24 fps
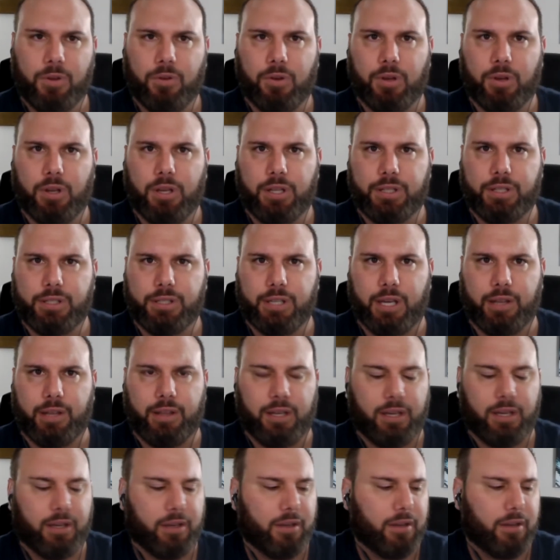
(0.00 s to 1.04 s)
it's I
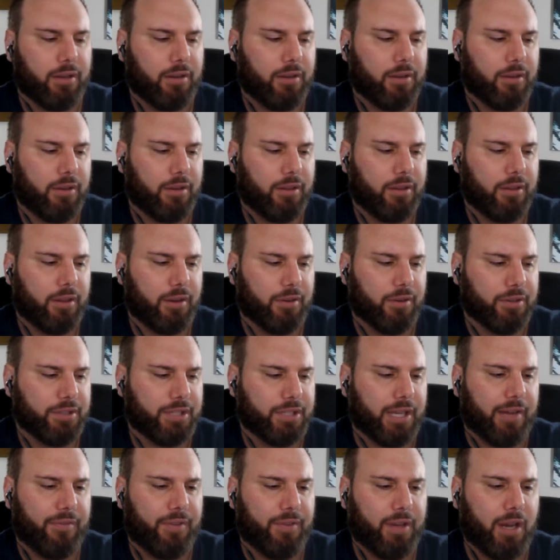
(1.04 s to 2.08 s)
think there's
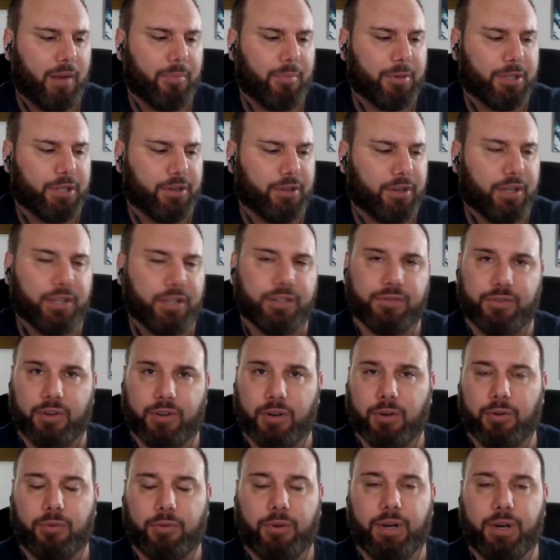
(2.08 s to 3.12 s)
definitely opportunities
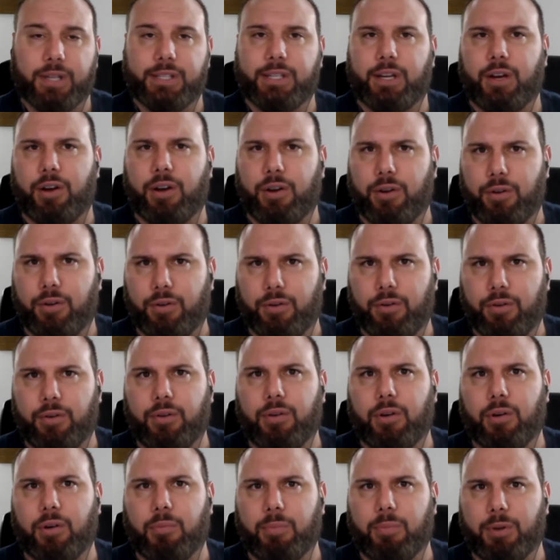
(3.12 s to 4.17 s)
for rent to
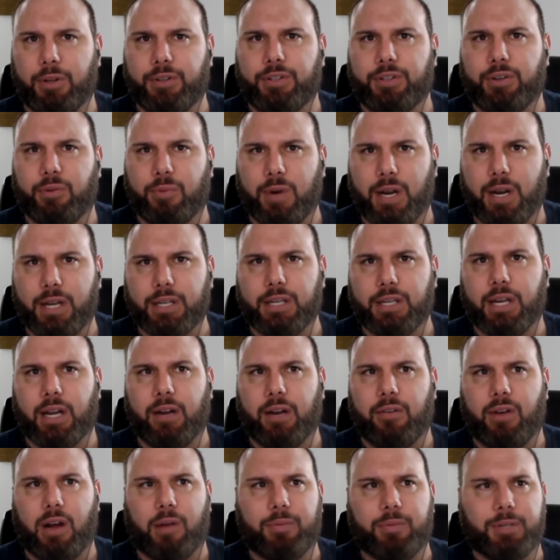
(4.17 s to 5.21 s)
own or built to rent
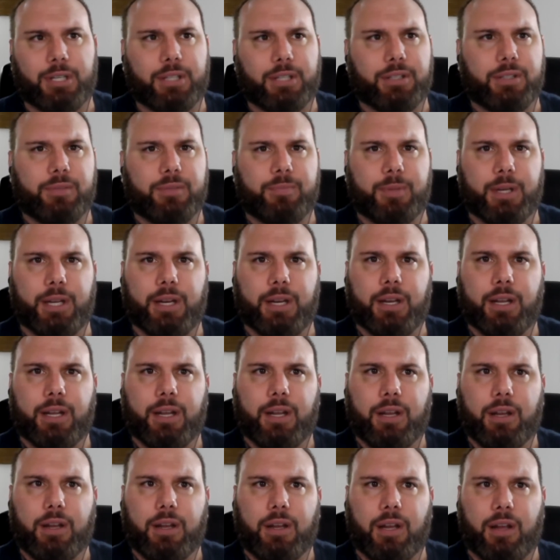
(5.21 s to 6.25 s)
kind of options but
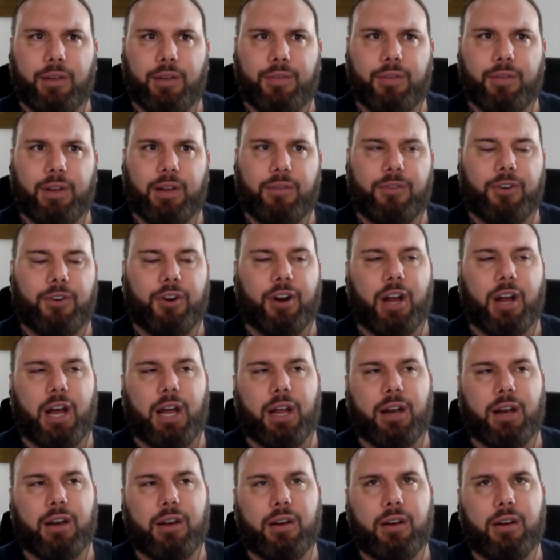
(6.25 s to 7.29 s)
if if you're
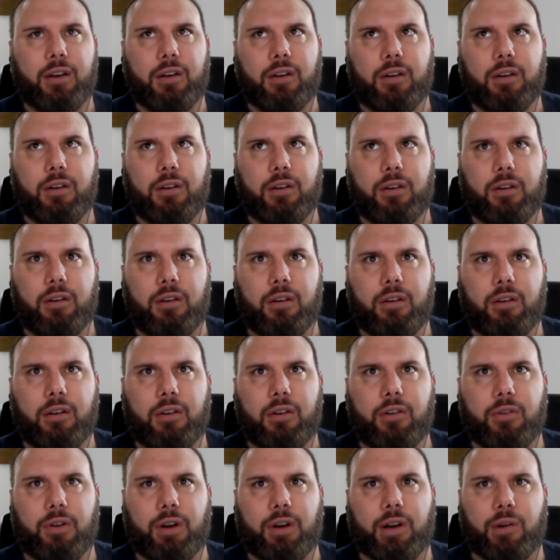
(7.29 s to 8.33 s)
not
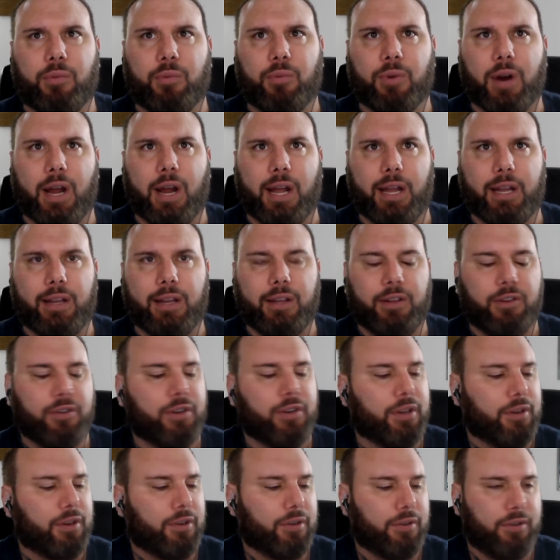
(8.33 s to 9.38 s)
doing it right you
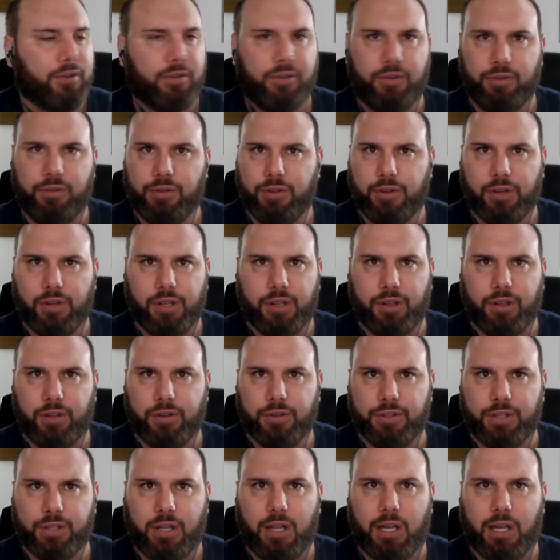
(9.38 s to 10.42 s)
can you can
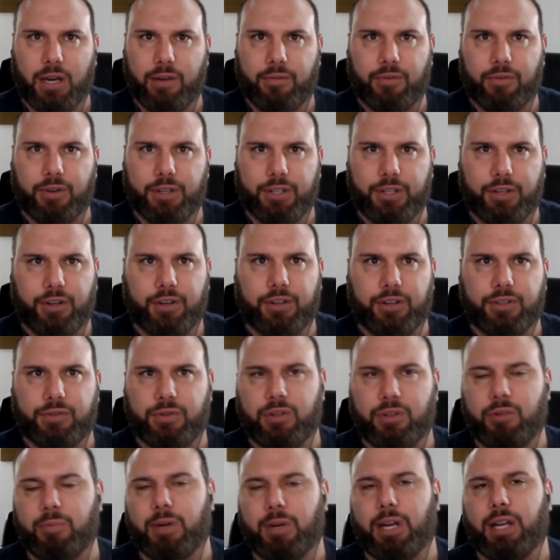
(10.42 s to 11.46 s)
lose a lot of returns
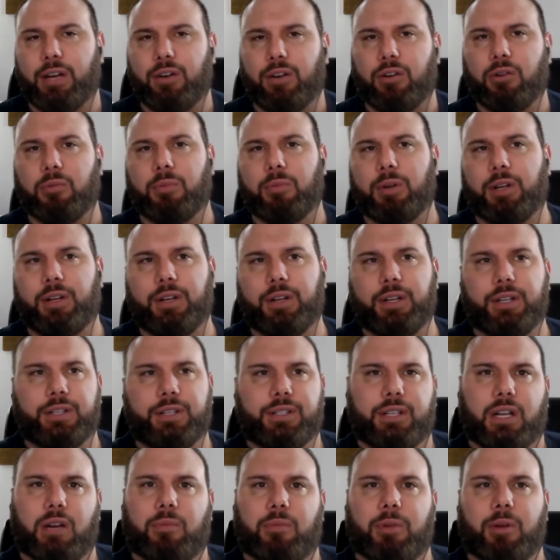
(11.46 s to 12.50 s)
when you buy a newer build
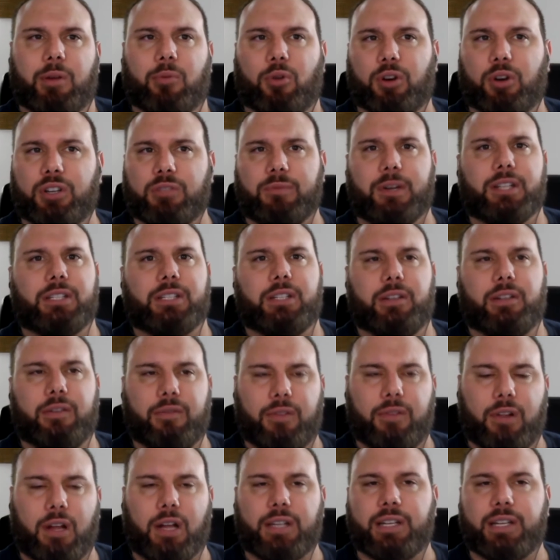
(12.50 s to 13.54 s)
it's going to be more
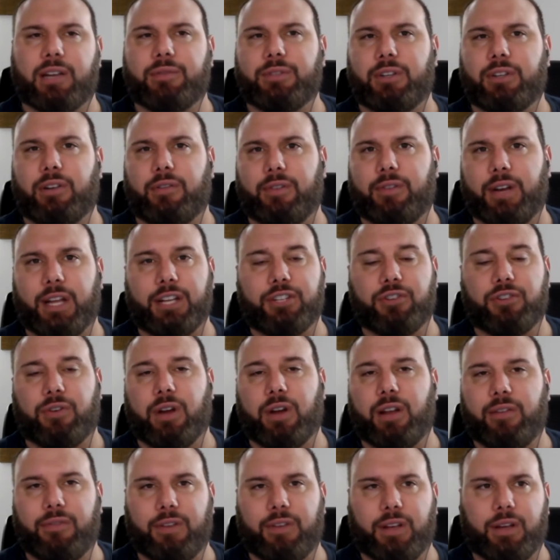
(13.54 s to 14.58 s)
expensive a lot of times they'll have an
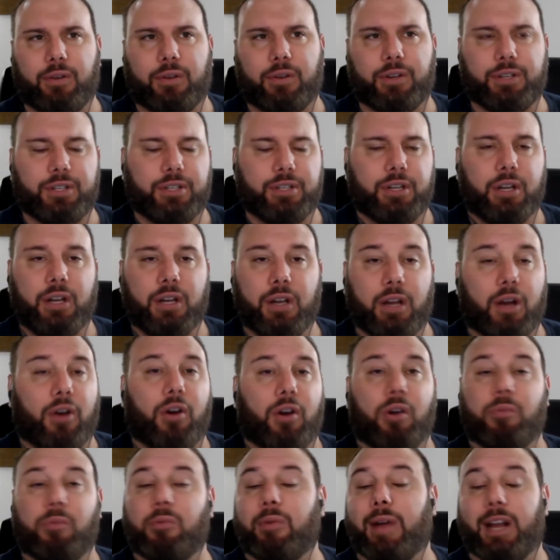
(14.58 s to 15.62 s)
hoa fee which
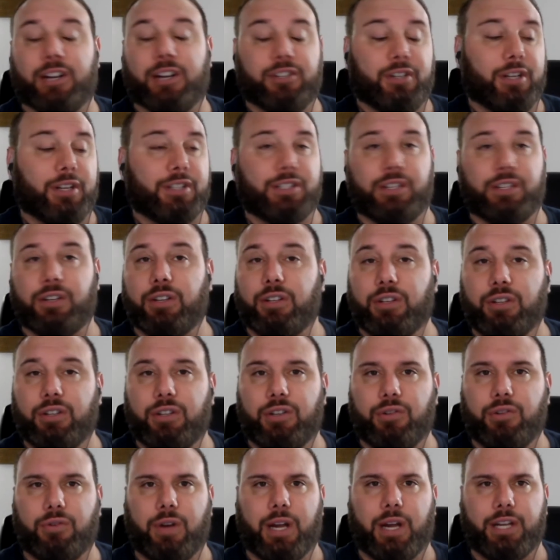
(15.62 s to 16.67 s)
homer actually doesn't
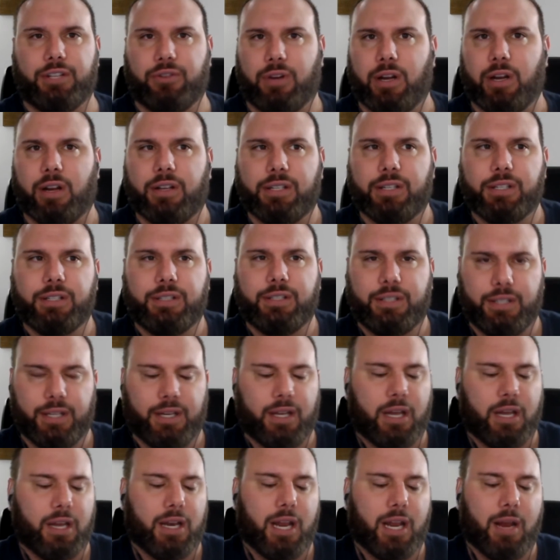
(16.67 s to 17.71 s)
do hoa
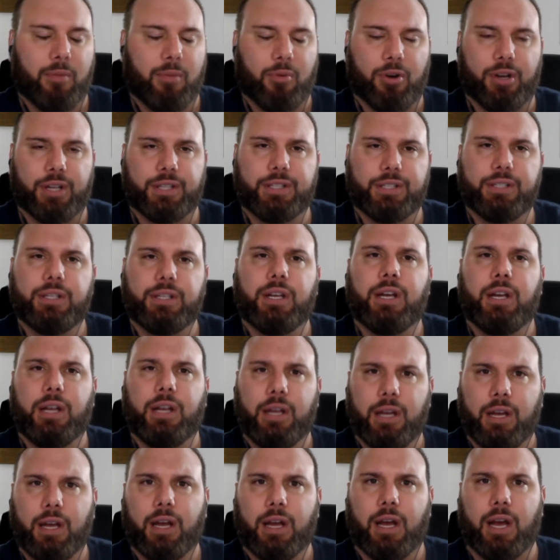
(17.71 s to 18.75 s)
uh, neighborhoods
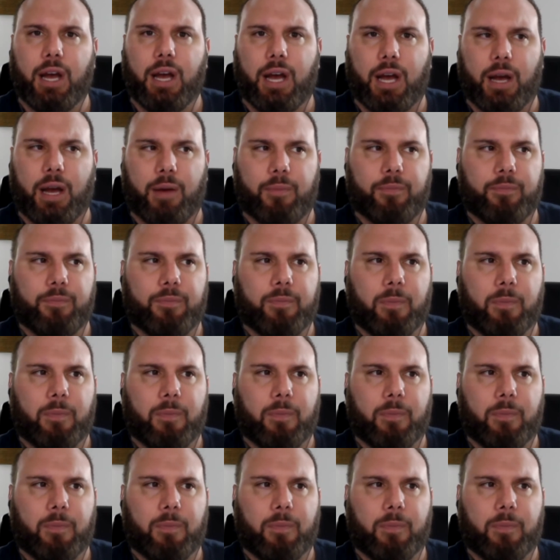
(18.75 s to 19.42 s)
right um,